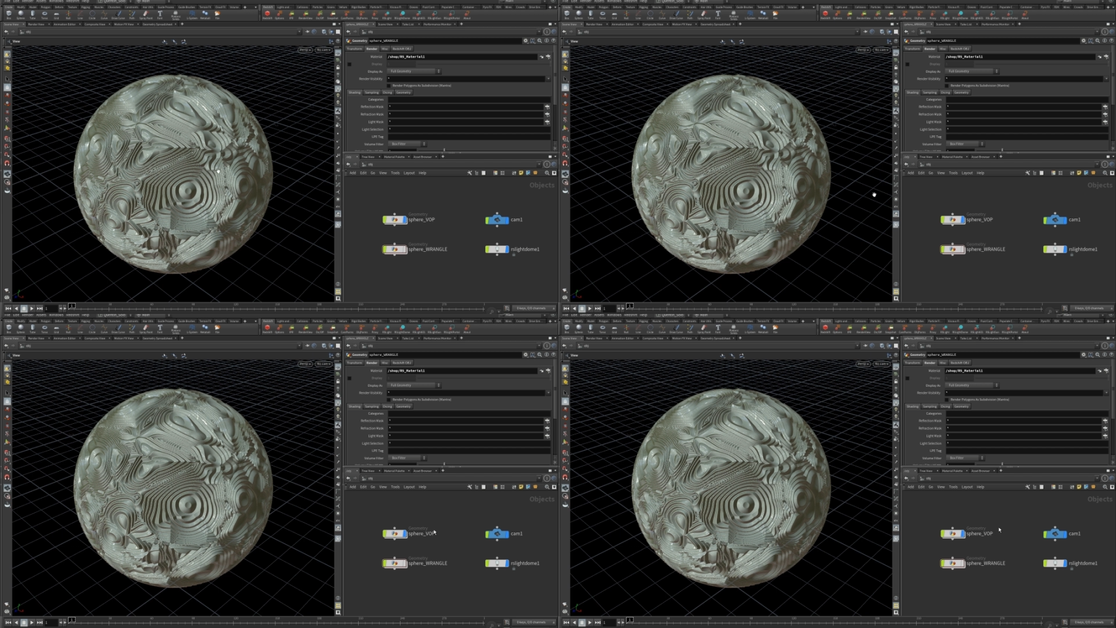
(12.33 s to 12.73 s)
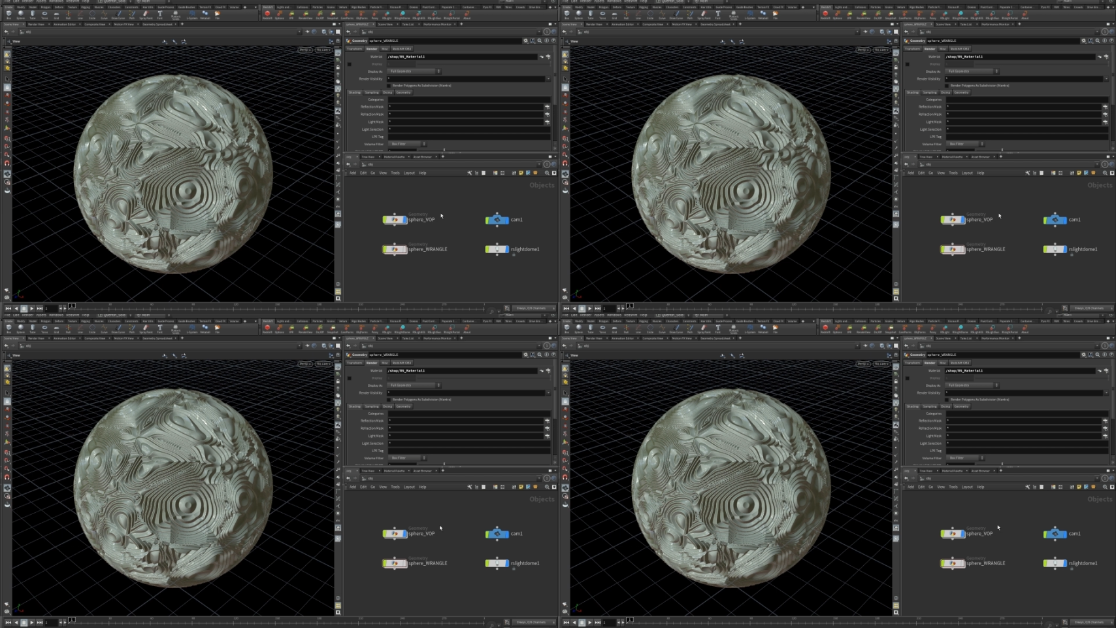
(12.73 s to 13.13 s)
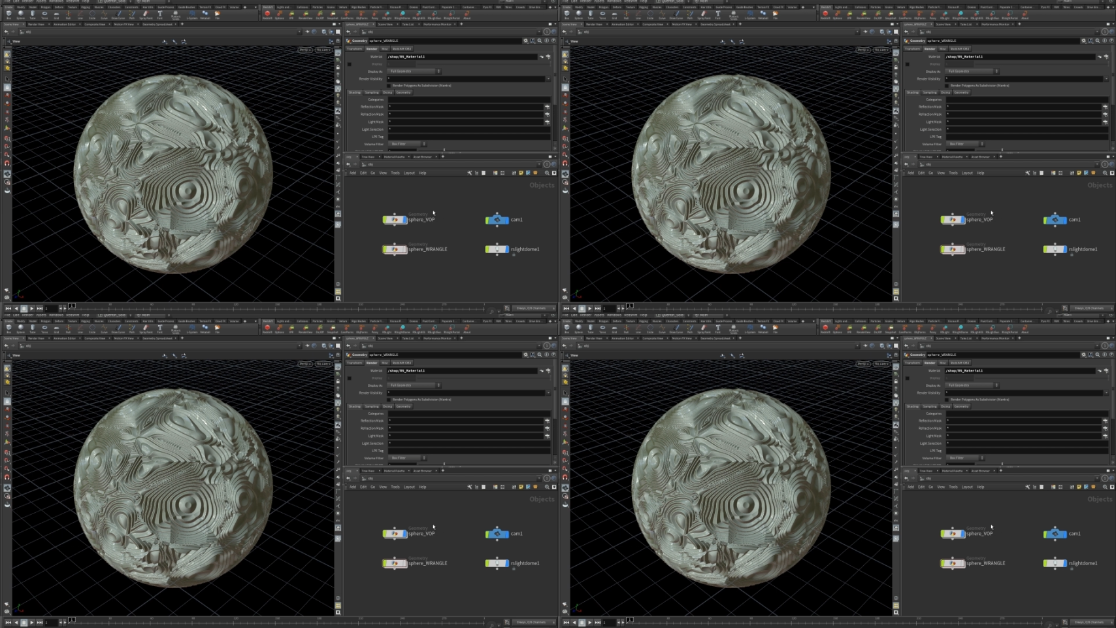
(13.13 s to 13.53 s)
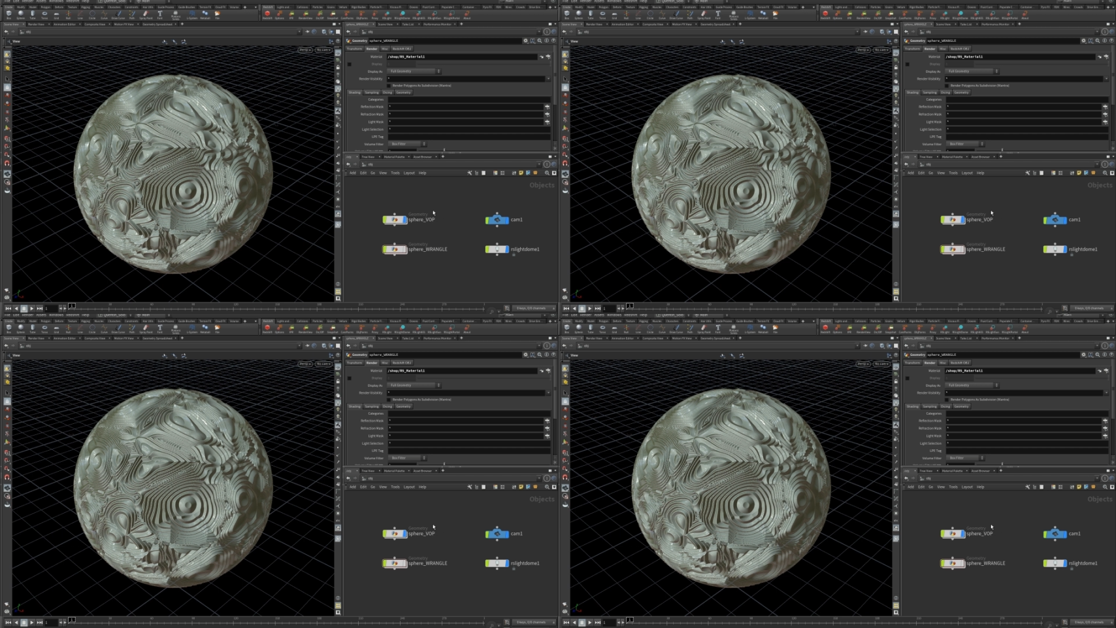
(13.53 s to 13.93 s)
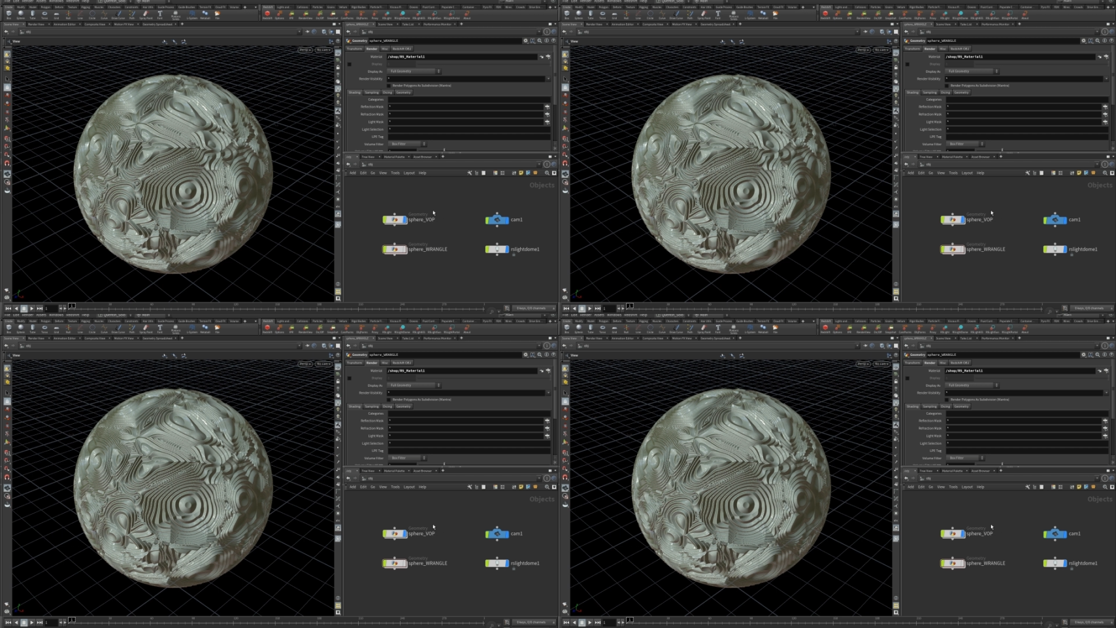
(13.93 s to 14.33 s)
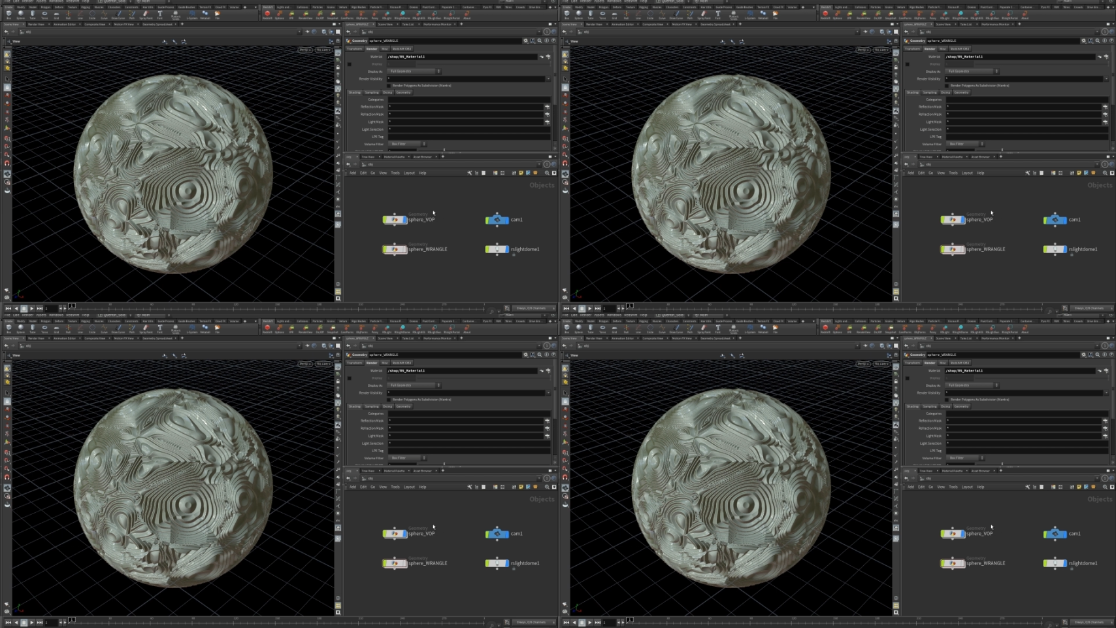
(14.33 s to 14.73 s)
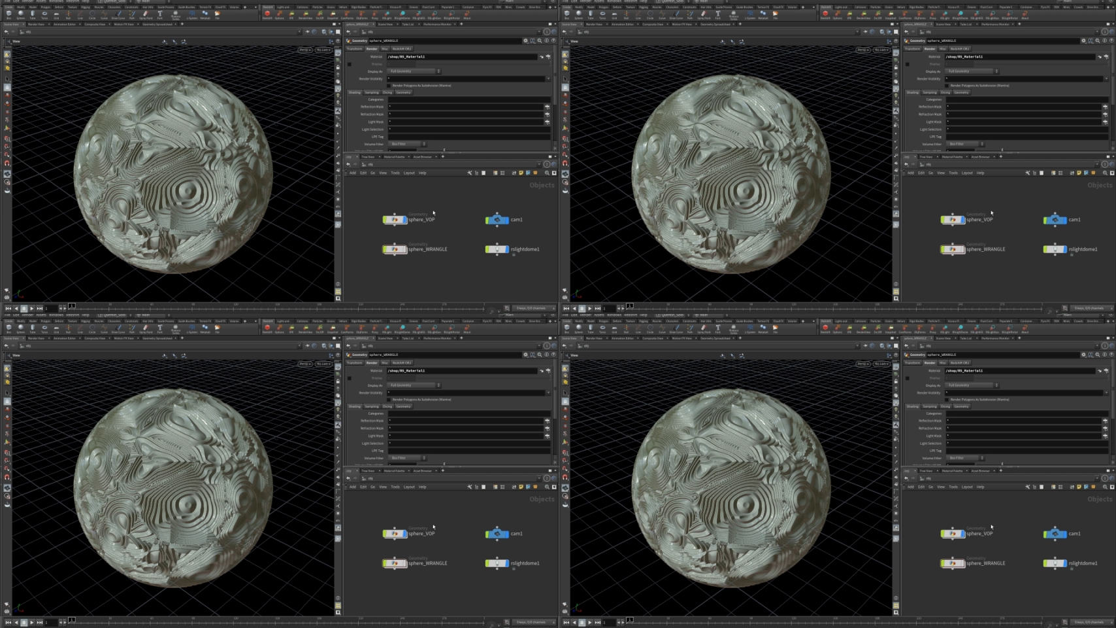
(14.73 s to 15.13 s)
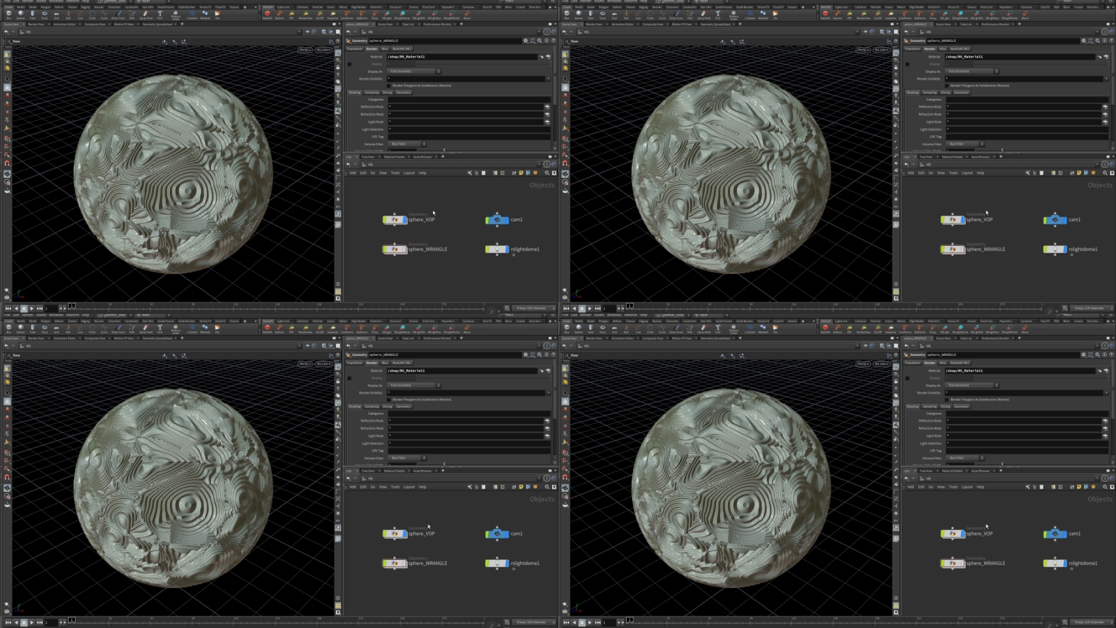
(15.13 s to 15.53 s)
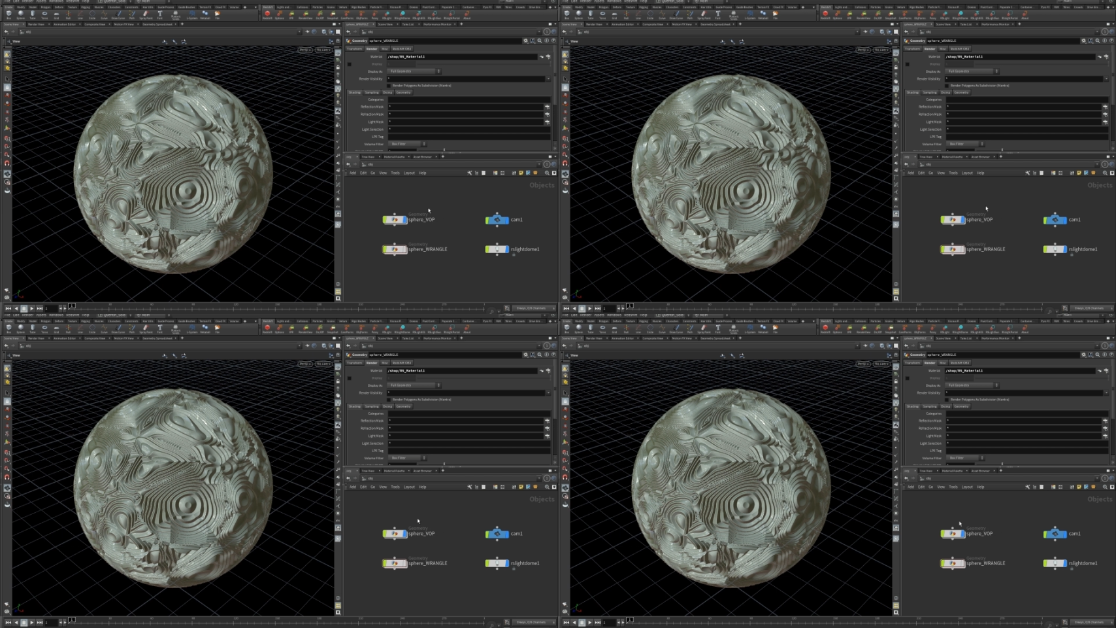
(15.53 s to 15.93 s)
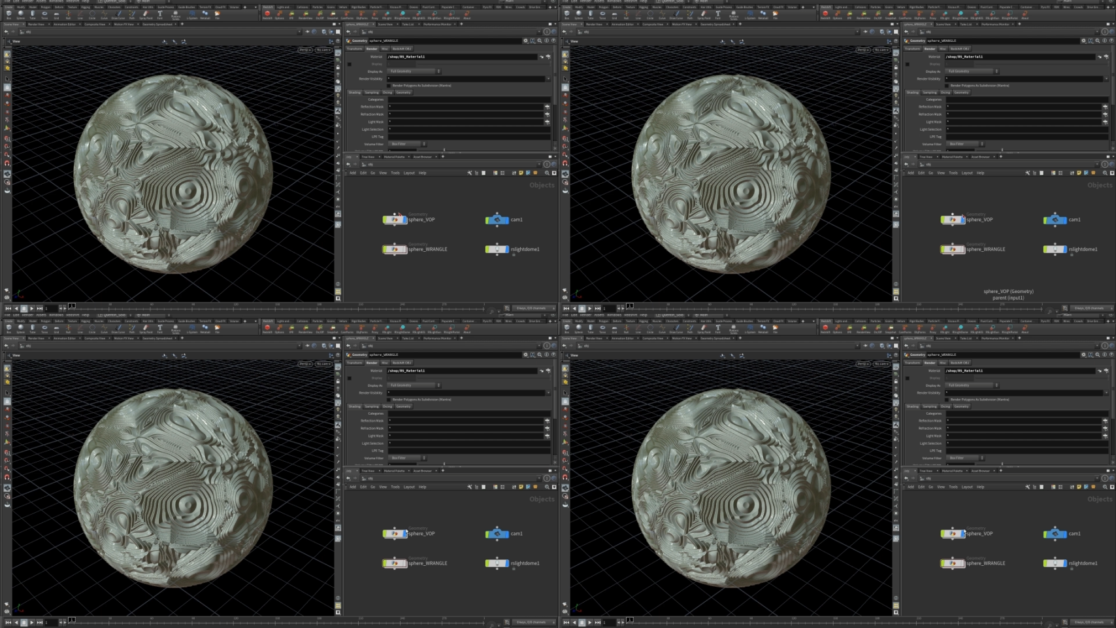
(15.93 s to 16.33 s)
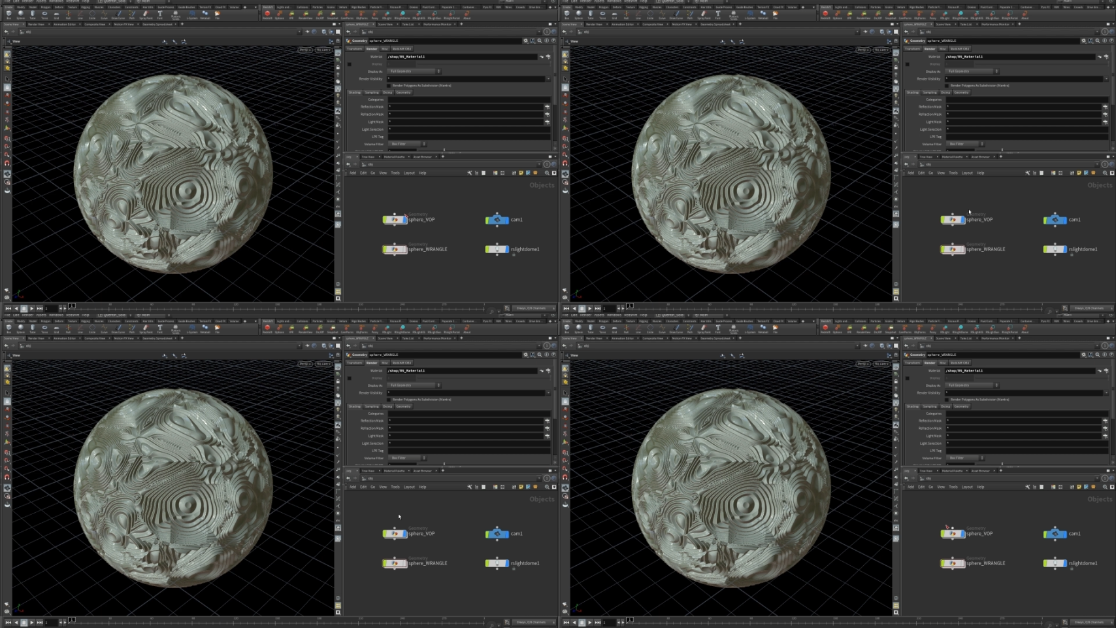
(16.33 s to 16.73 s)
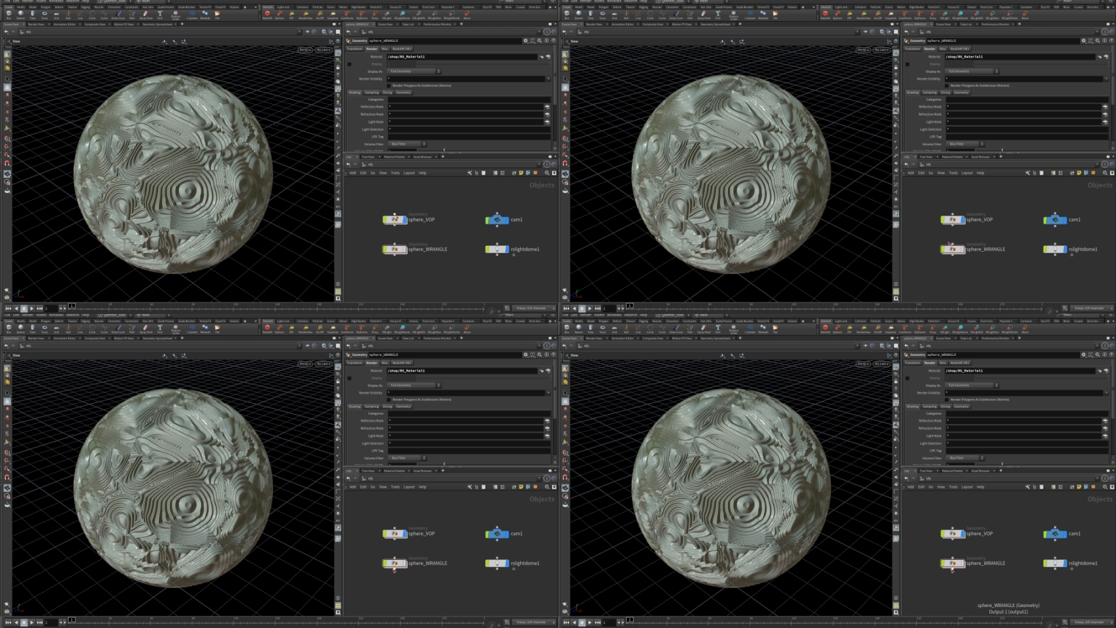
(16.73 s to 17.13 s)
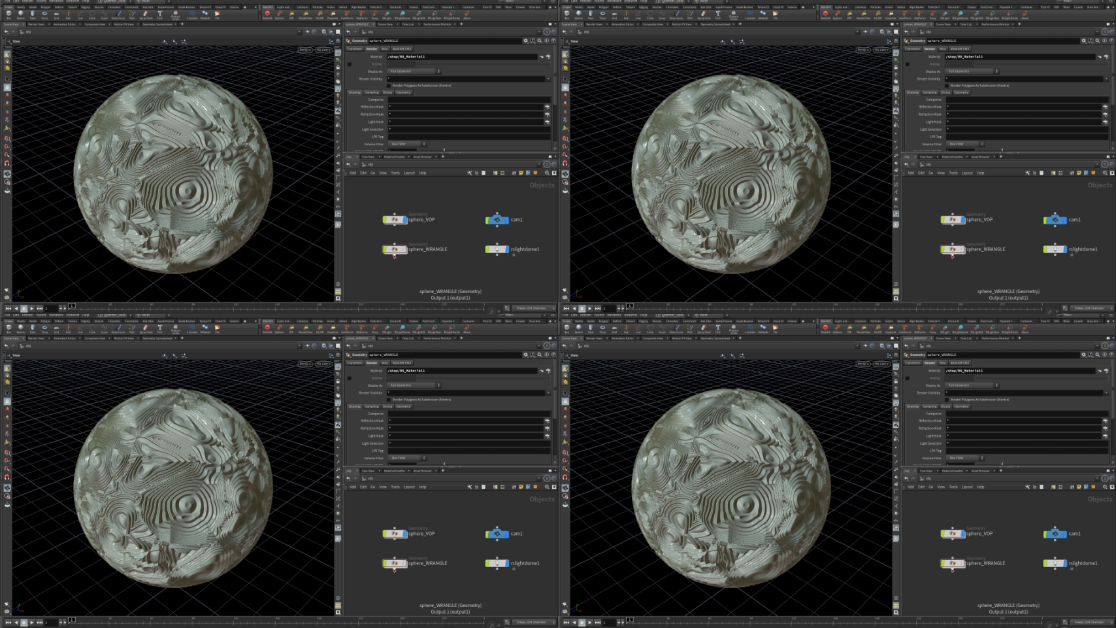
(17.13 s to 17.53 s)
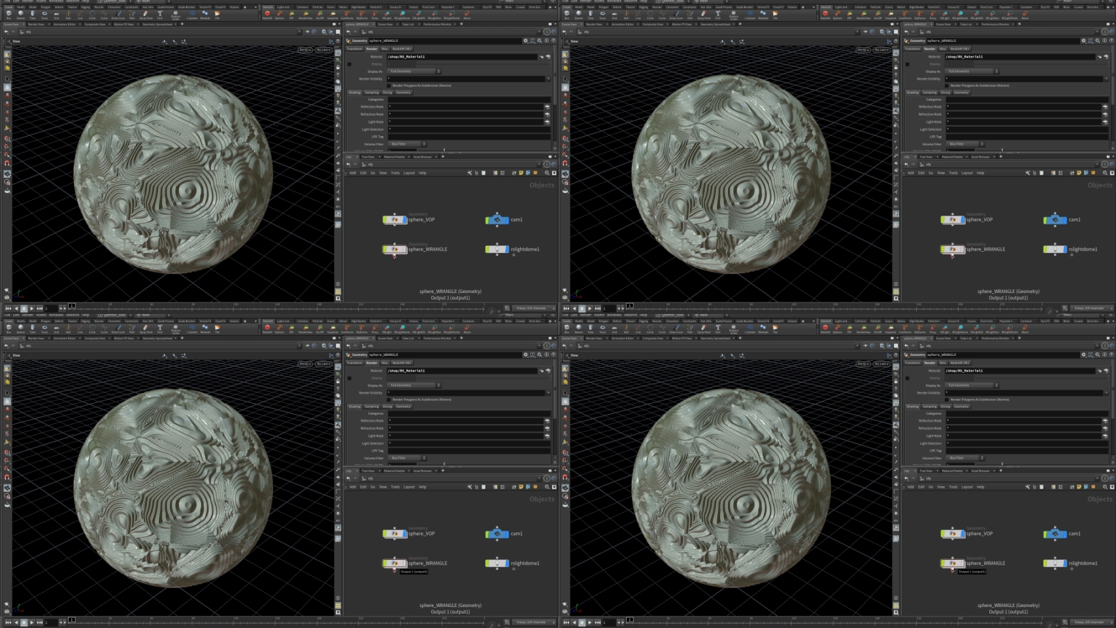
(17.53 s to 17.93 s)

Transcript: No face is visible, so there are no lips to read.